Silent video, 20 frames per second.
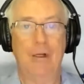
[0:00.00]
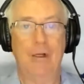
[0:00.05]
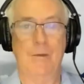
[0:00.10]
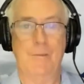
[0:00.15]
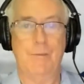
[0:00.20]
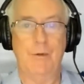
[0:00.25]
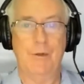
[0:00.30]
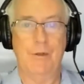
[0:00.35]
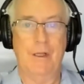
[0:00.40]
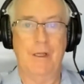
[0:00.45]
it
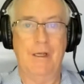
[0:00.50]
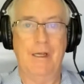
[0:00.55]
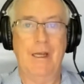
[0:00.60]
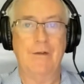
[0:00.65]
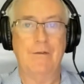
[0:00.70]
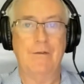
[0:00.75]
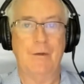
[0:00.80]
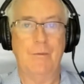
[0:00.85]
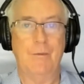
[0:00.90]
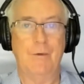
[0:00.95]
put an
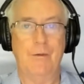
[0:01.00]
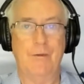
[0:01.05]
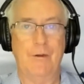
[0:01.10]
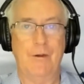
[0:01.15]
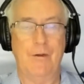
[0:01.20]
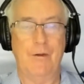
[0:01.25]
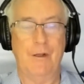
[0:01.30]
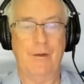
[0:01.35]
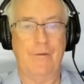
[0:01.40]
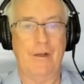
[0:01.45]
entry with
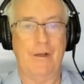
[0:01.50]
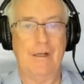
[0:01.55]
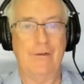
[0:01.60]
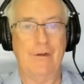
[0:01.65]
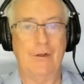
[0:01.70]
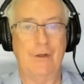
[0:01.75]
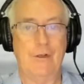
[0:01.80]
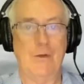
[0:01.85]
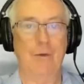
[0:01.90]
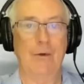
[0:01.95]
a, effectively
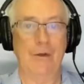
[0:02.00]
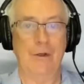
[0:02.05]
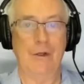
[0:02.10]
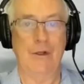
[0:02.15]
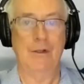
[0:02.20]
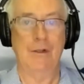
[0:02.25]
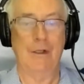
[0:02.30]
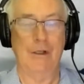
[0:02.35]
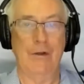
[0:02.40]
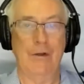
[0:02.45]
a trillion
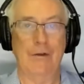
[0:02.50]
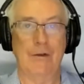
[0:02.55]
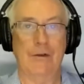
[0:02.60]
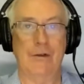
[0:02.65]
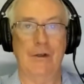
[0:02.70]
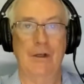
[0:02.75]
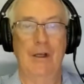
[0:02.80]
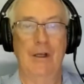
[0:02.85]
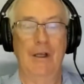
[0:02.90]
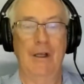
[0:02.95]

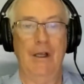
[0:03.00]
dollars